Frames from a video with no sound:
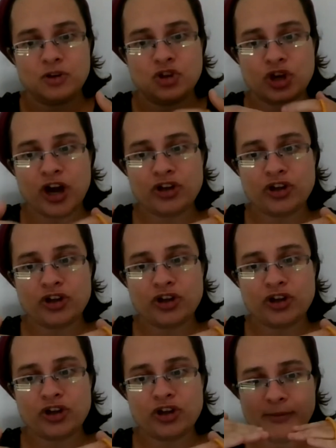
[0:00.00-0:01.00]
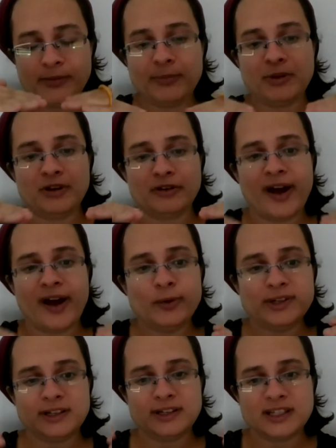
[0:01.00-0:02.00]
judging by the people around
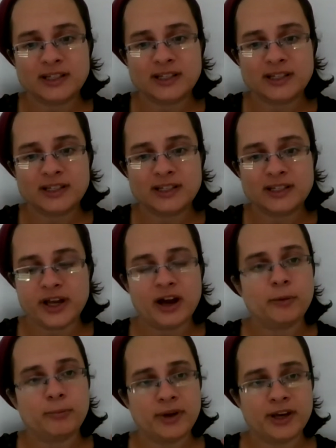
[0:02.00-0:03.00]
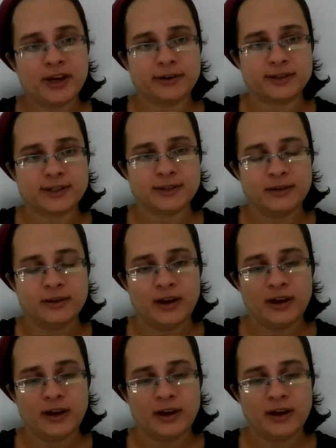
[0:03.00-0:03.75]
us and especially our peers